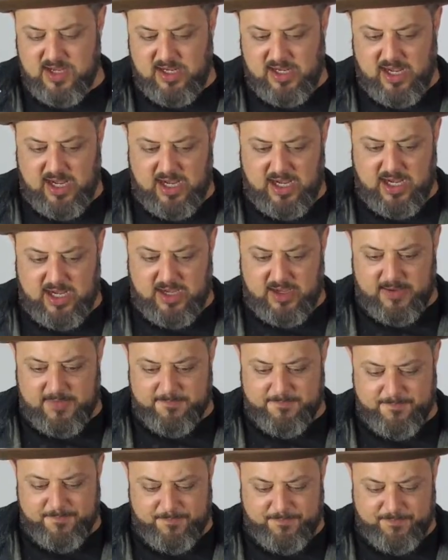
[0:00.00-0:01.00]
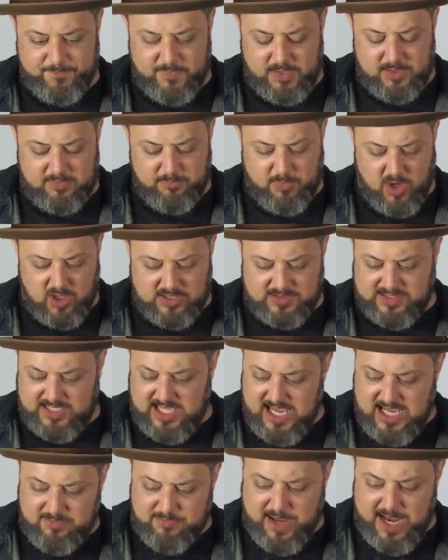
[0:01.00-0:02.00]
Marcus
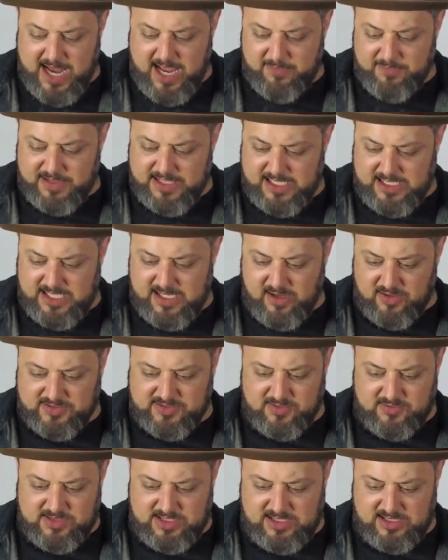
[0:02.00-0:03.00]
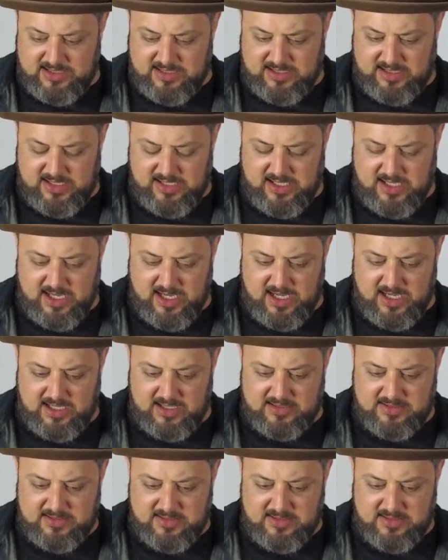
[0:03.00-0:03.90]
King Band, but then he also did the